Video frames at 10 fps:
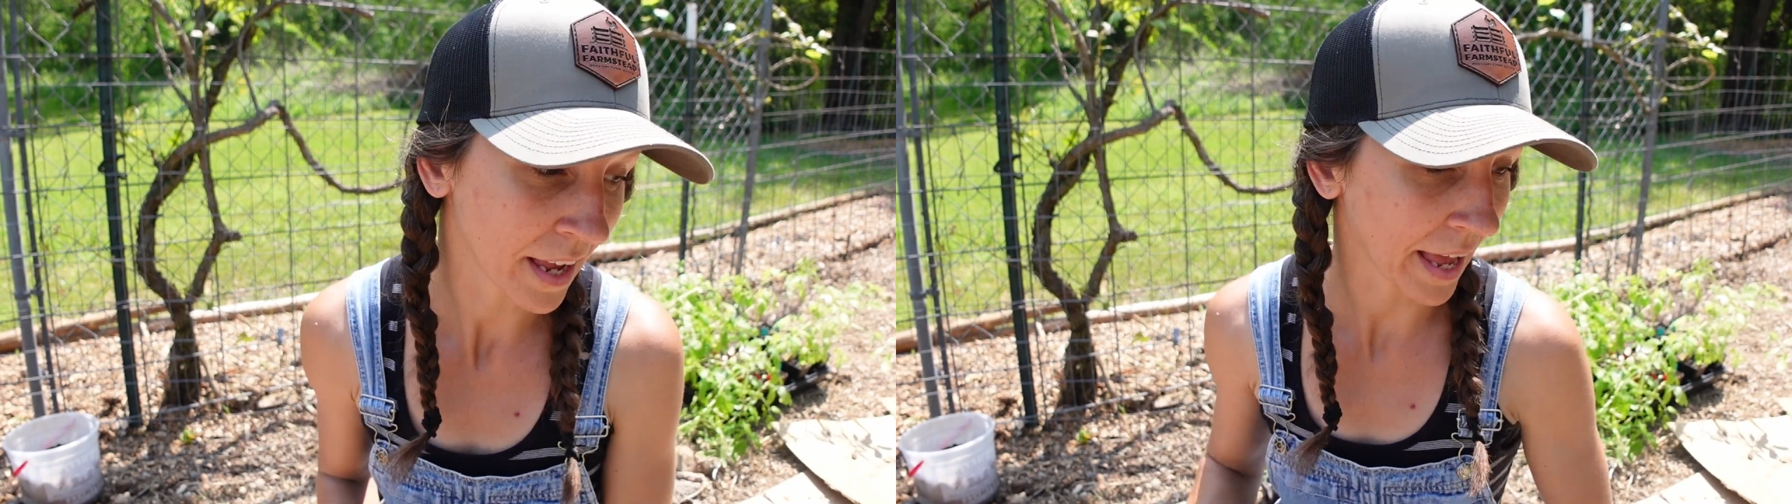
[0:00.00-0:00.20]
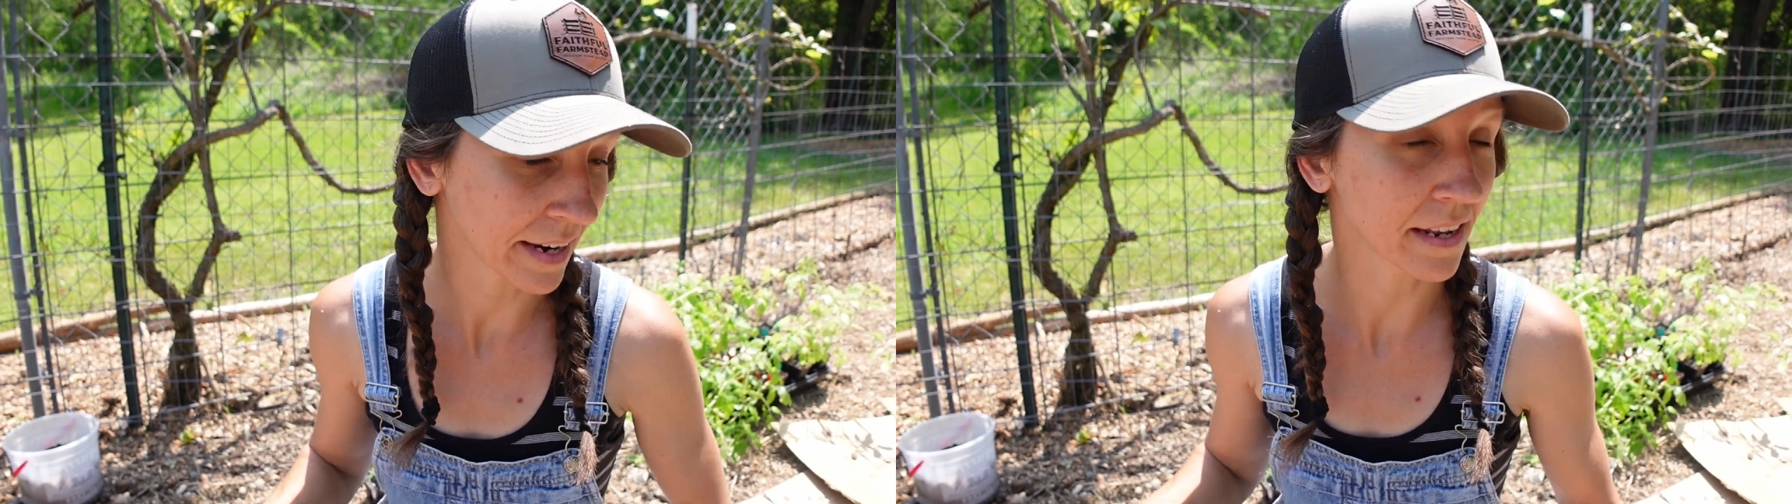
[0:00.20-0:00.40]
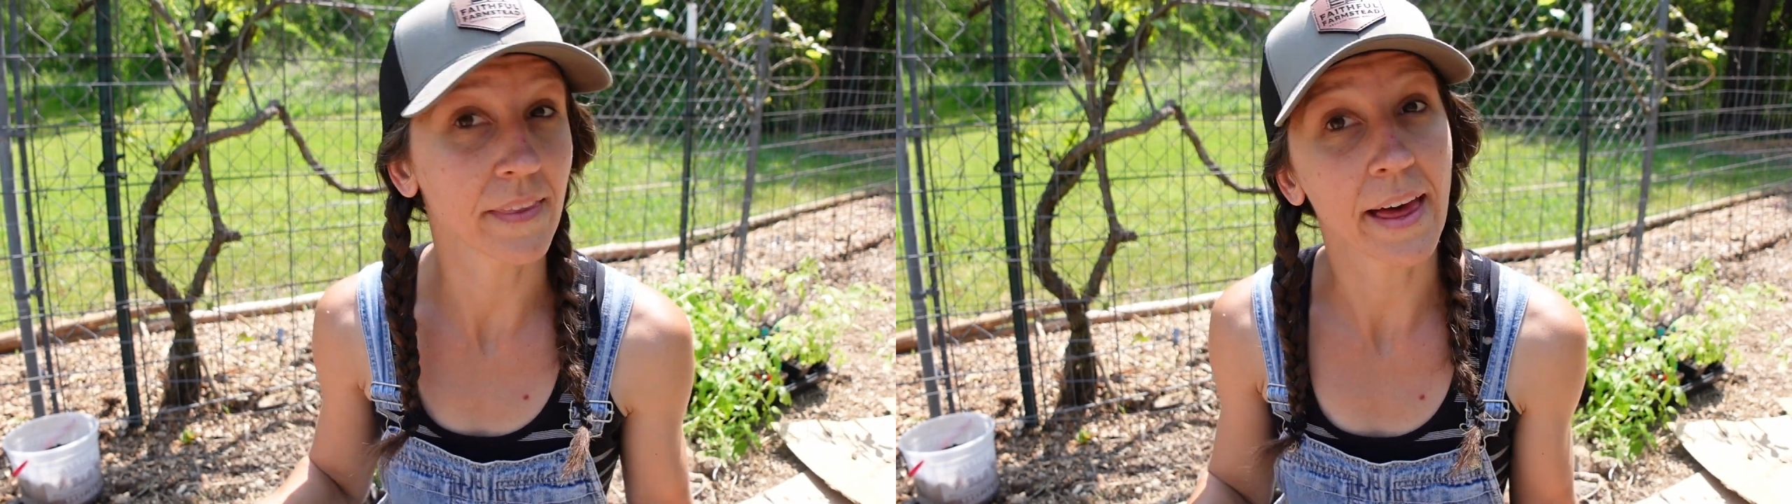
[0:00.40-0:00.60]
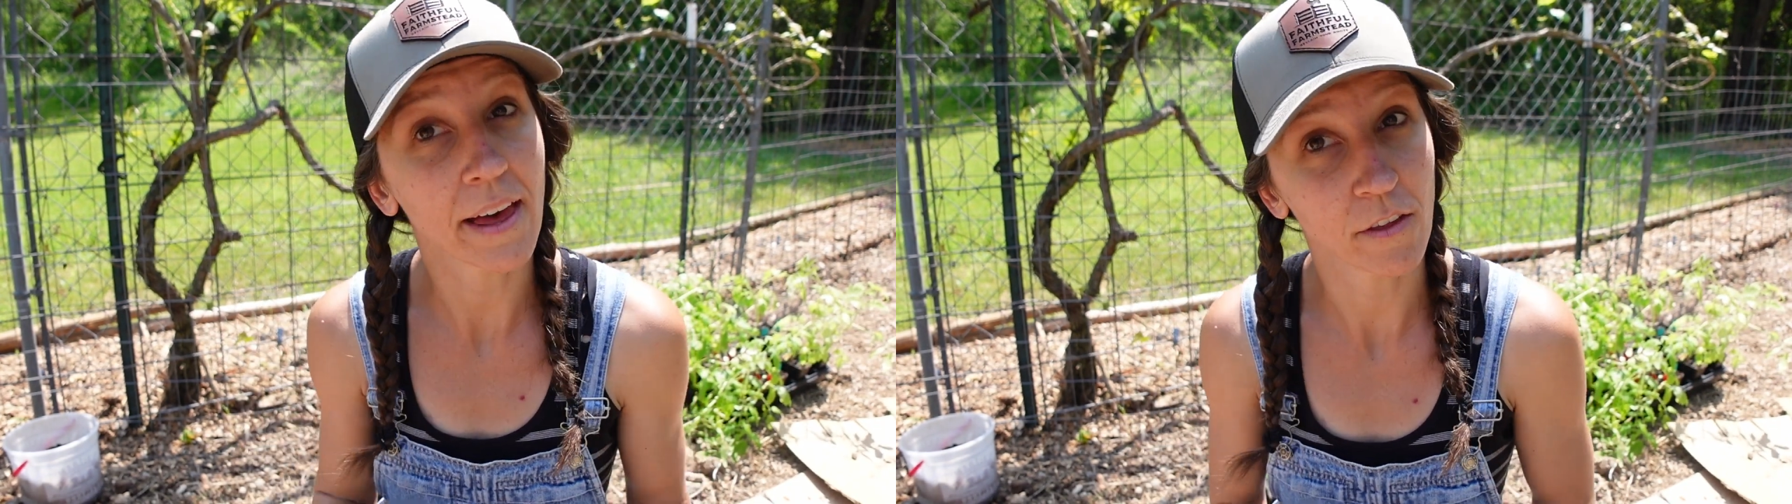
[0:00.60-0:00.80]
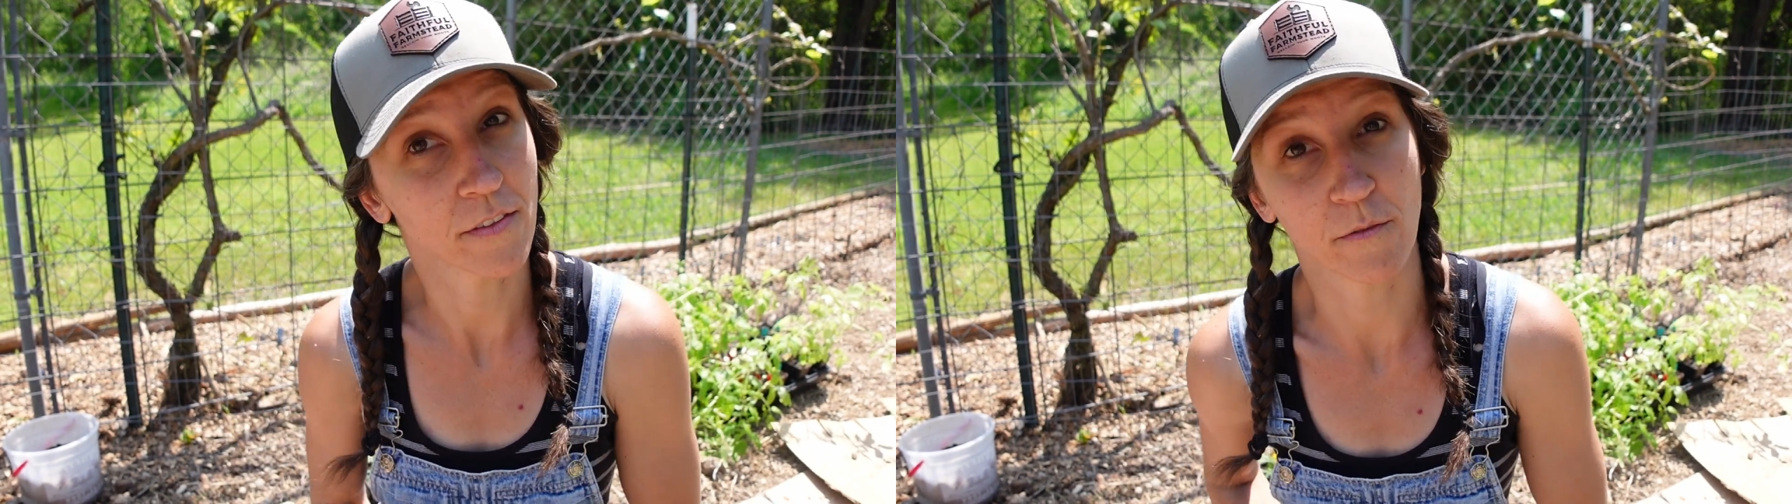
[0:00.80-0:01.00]
and in the
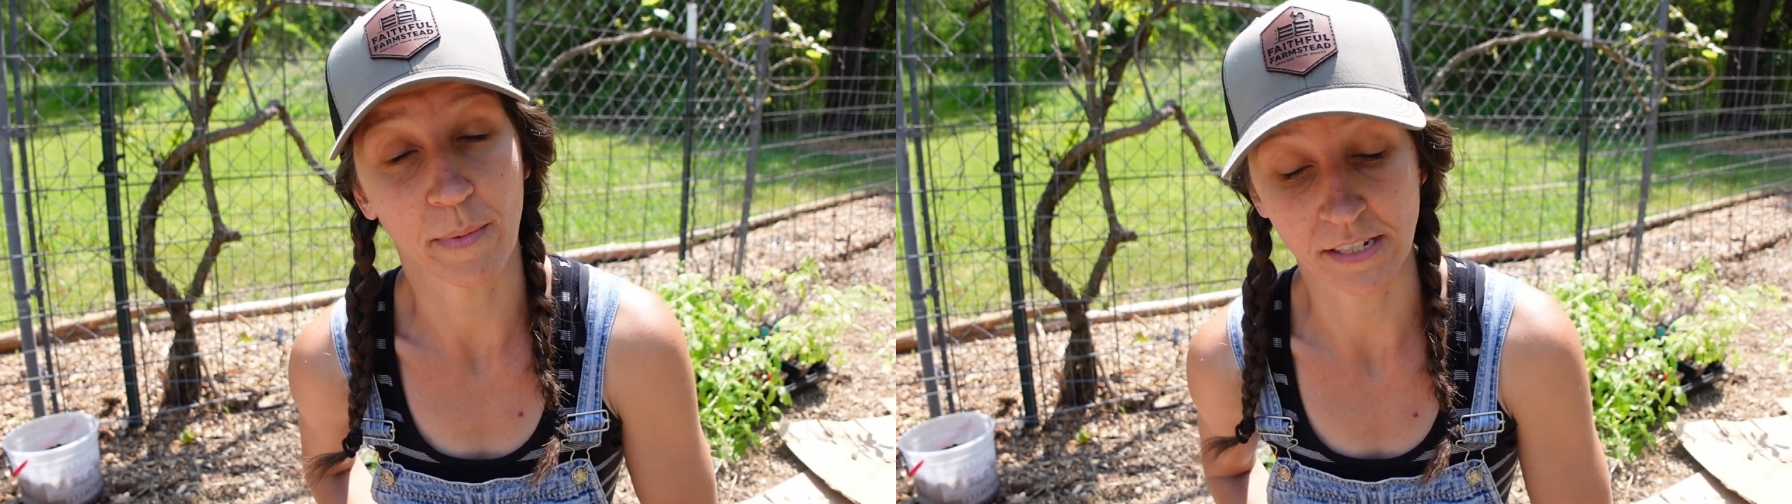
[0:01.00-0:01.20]
health of my